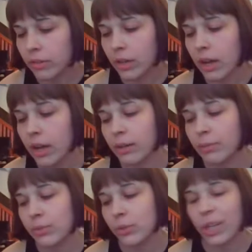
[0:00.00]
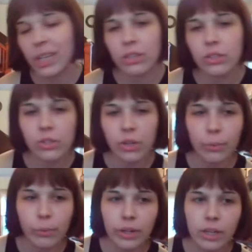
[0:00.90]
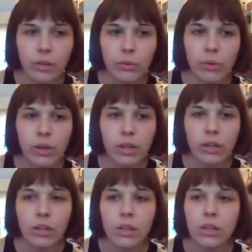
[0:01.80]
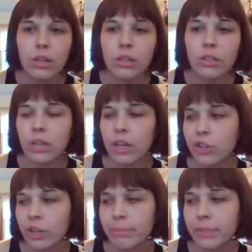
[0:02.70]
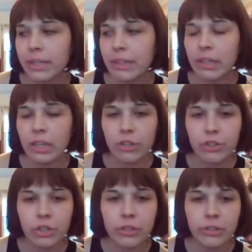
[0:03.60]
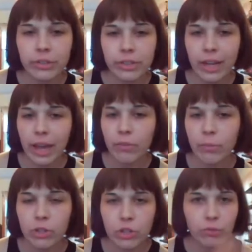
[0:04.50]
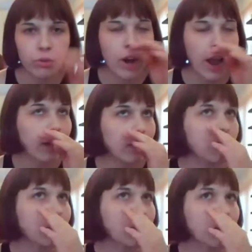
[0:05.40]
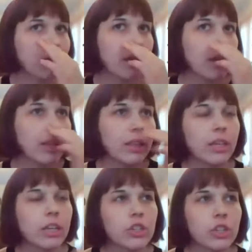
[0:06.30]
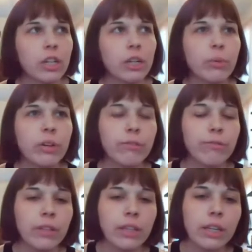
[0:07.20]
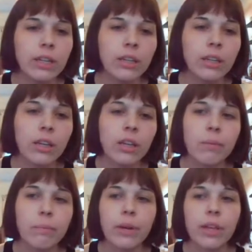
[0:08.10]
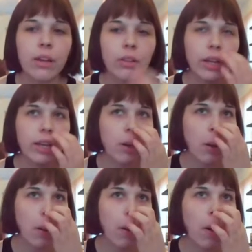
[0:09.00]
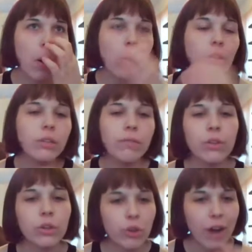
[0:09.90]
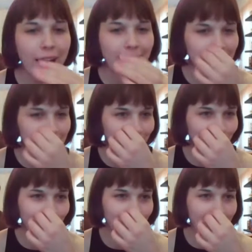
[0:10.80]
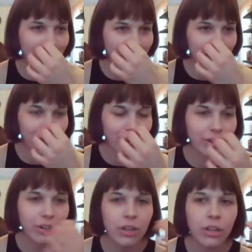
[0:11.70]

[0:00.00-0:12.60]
so I can start working on touch-ups in the kitchen, because I have a bunch of cracks in the kitchen that I want to fill in. But like all of the cracks are either